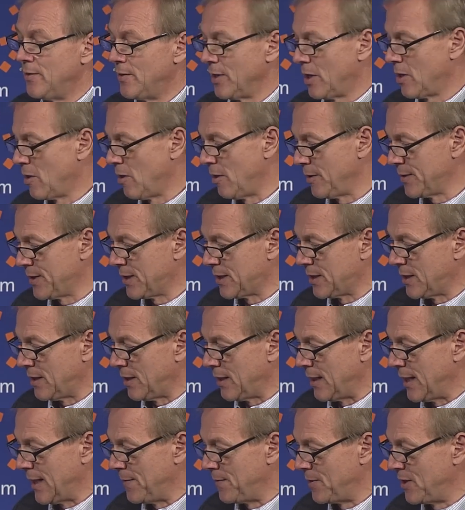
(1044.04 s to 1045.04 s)
the cost
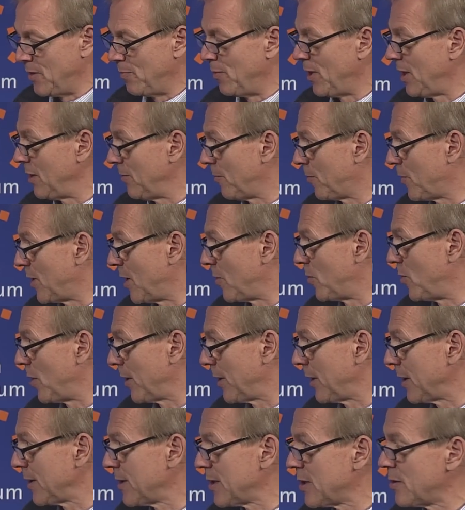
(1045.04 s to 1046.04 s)
and the demand for our
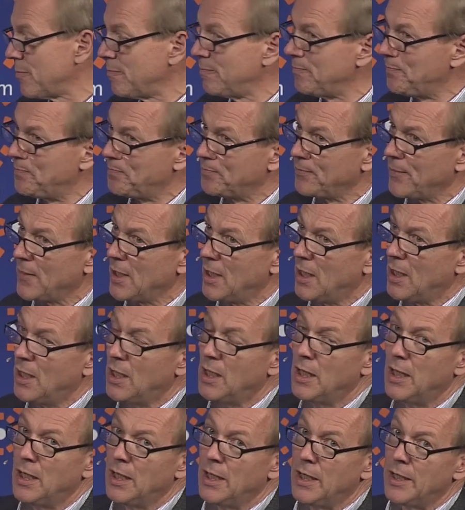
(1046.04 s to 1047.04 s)
products.
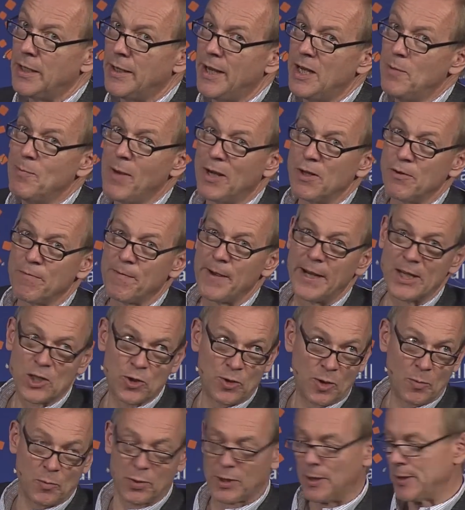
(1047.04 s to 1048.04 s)
In
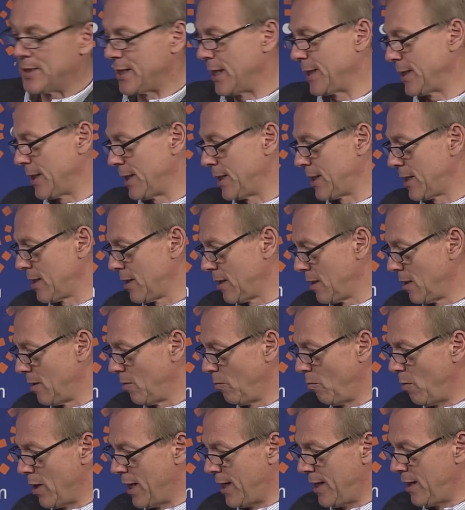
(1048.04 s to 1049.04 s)
manufacturing processes,
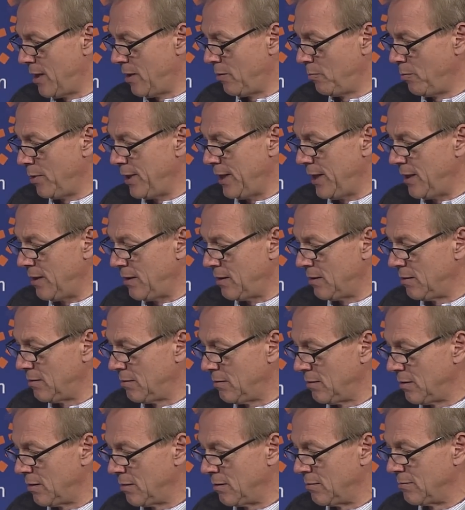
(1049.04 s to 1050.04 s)
where we
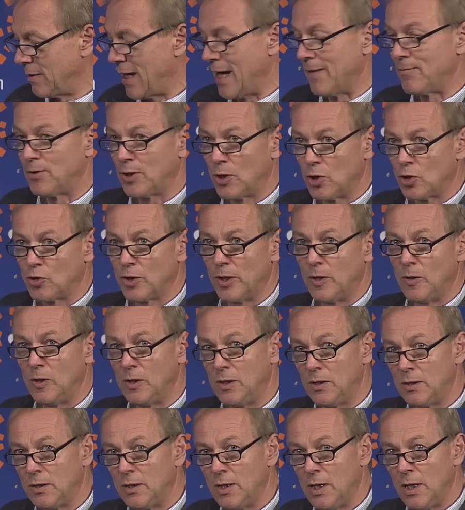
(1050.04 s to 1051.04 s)
have to
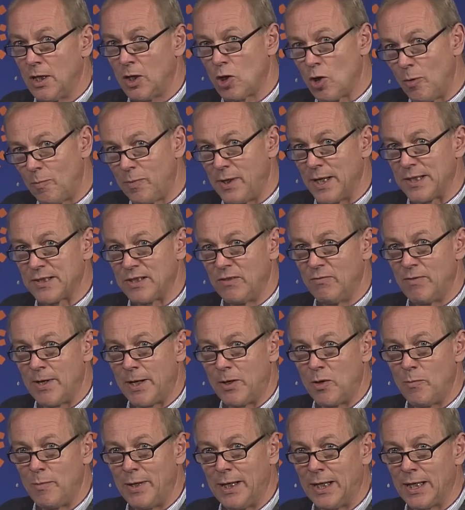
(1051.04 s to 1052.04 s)
control complex
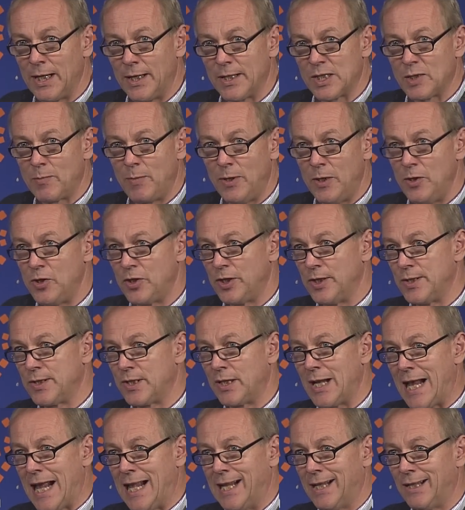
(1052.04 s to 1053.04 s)
environmental exposures
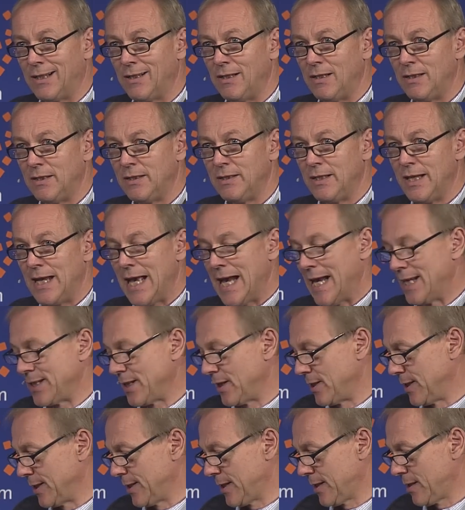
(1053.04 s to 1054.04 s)
and handle
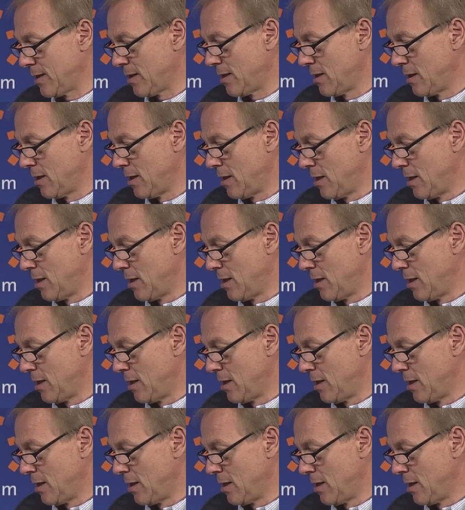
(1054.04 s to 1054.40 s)
hazardous